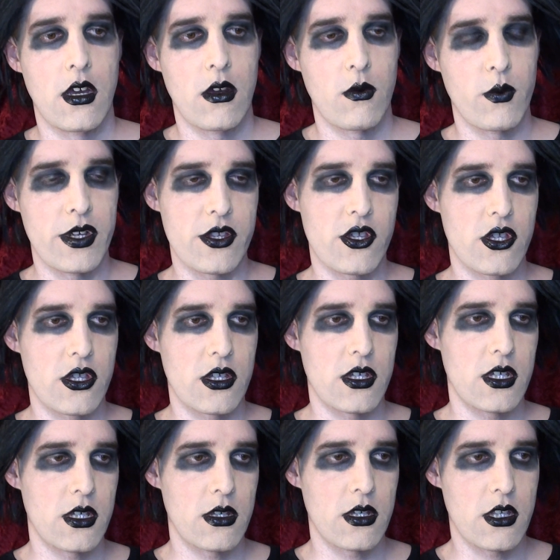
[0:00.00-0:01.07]
Which
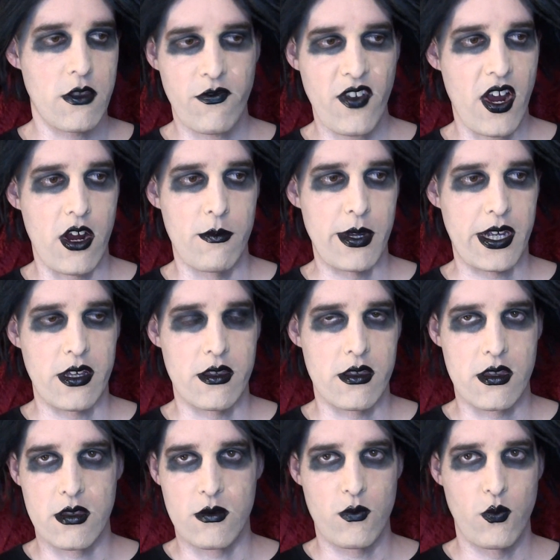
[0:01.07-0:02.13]
is fair,
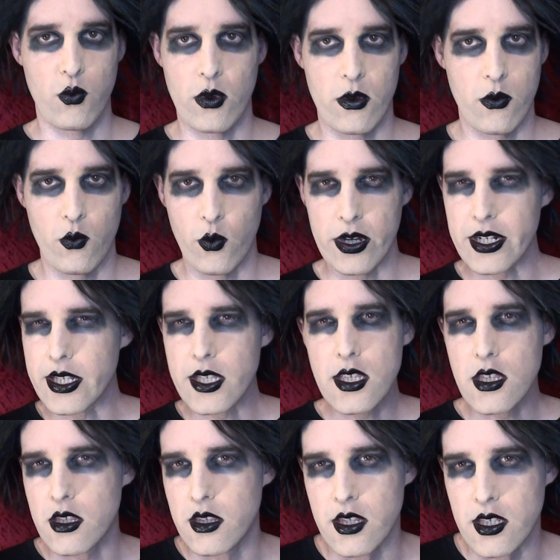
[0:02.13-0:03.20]
because what
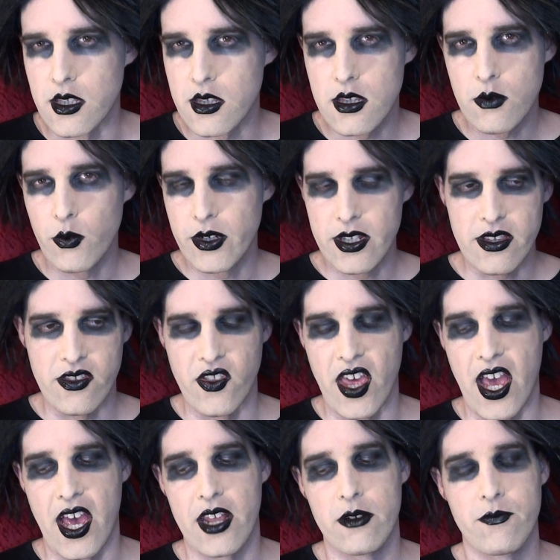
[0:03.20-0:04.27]
is this? What is
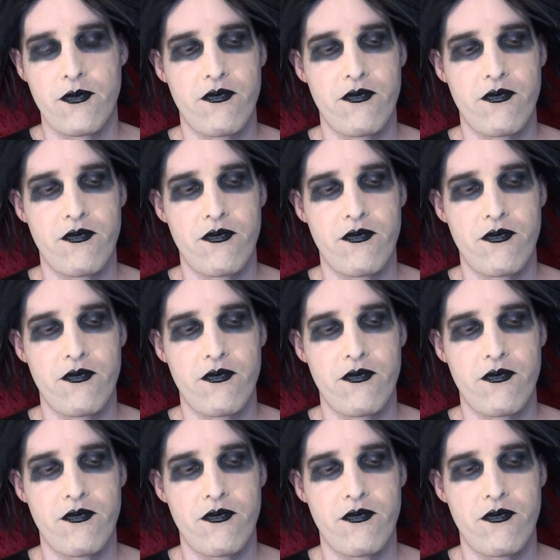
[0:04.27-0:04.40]
that?